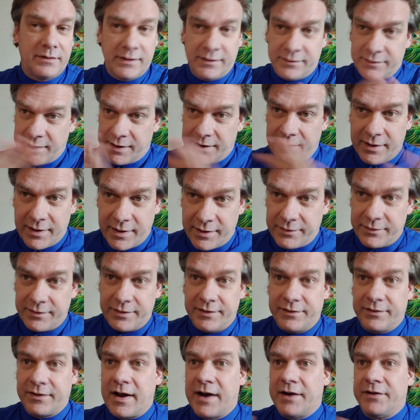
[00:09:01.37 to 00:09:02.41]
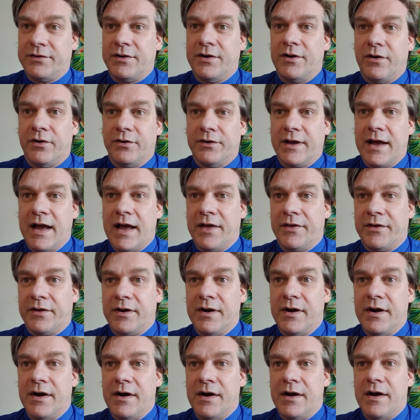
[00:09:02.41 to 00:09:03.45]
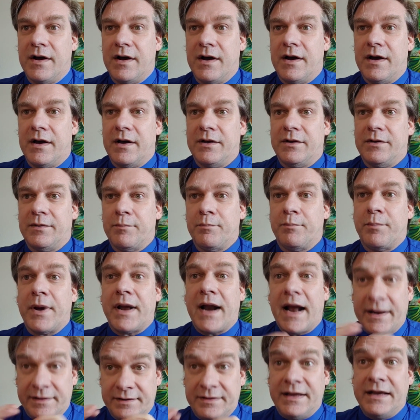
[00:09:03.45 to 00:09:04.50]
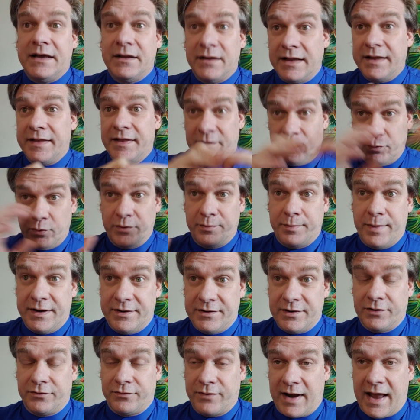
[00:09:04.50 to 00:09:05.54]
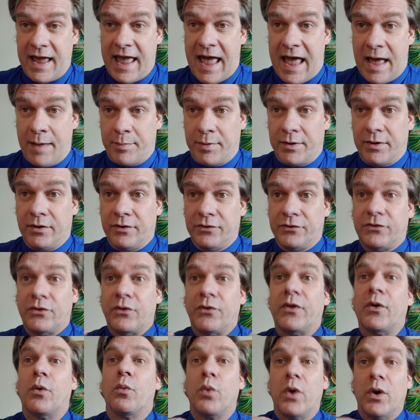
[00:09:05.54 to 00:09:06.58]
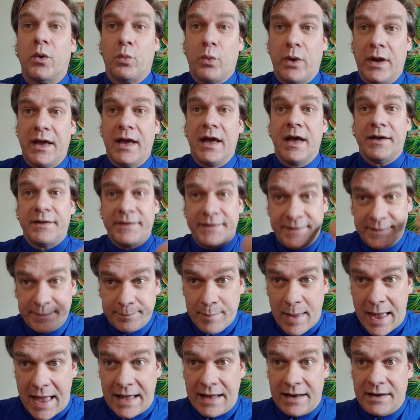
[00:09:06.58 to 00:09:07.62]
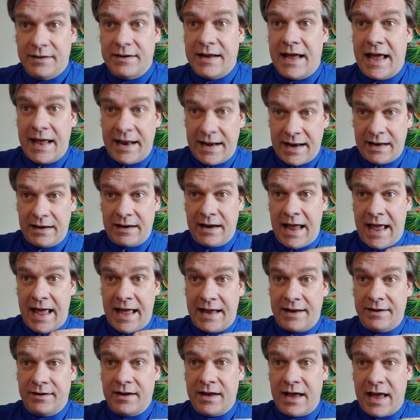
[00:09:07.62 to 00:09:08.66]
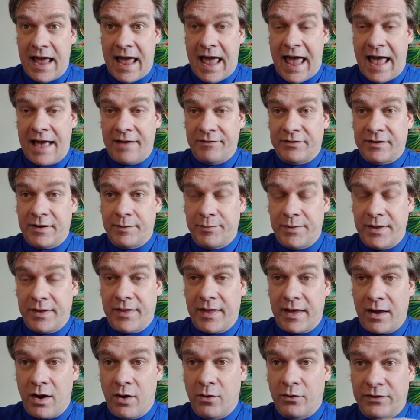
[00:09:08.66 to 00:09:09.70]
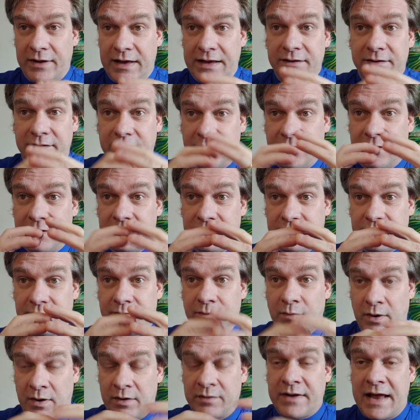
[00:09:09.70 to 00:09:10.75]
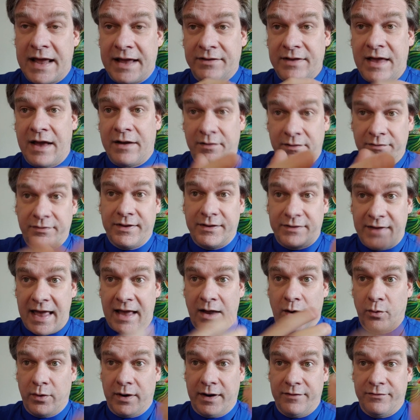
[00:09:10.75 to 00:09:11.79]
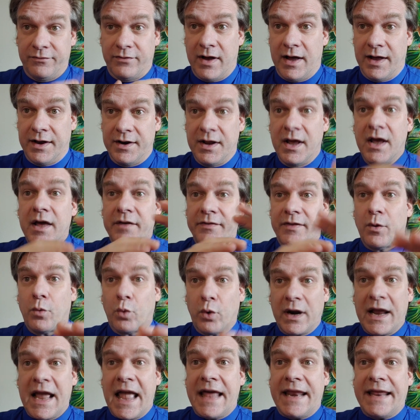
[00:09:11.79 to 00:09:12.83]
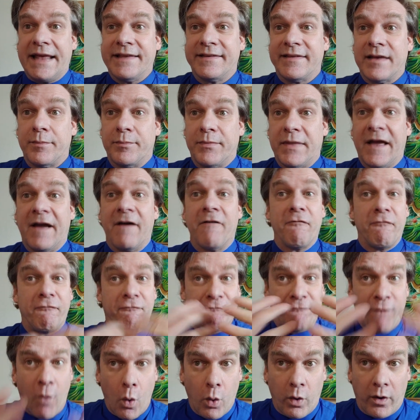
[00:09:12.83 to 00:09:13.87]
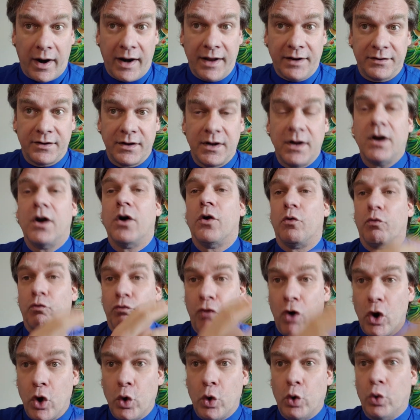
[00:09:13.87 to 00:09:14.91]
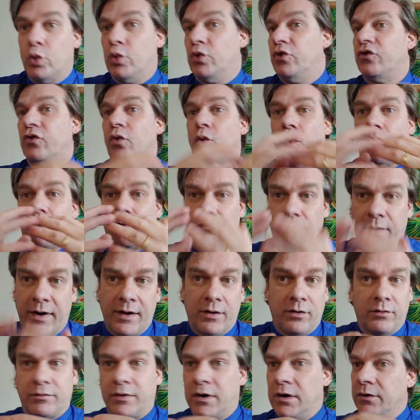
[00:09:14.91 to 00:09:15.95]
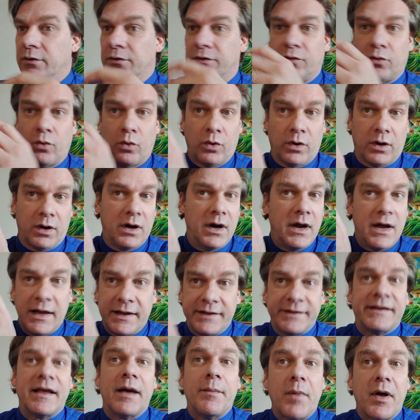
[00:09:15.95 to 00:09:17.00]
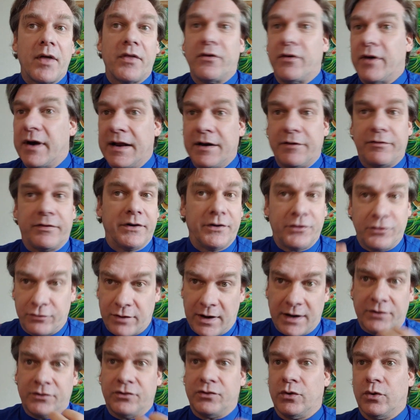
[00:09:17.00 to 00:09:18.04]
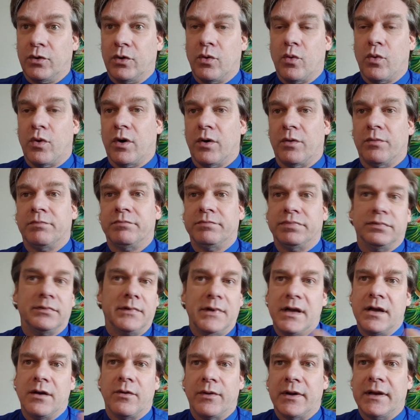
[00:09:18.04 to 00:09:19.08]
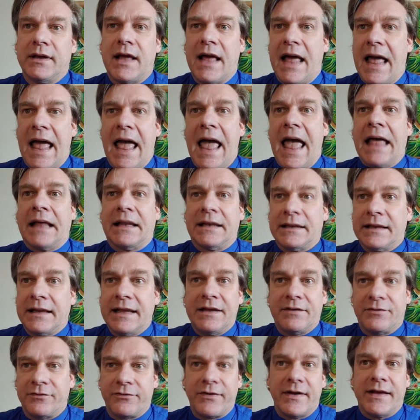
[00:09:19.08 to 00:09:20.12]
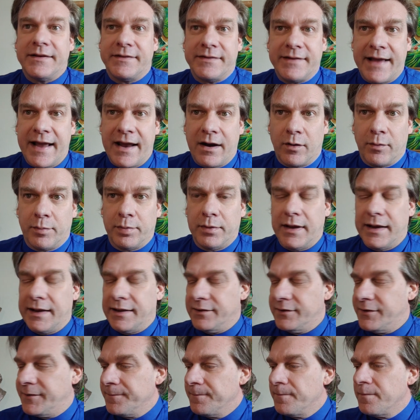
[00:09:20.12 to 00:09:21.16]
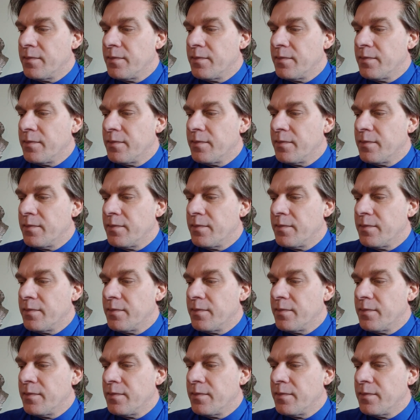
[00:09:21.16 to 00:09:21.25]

It's another discussion altogether. But ideally, this would be just for capital, so that when we spend and have something that goes into this, takes out of this equity fund, that we're getting something for it. Roads or railroads or some other infrastructure, or at least fancy airplanes.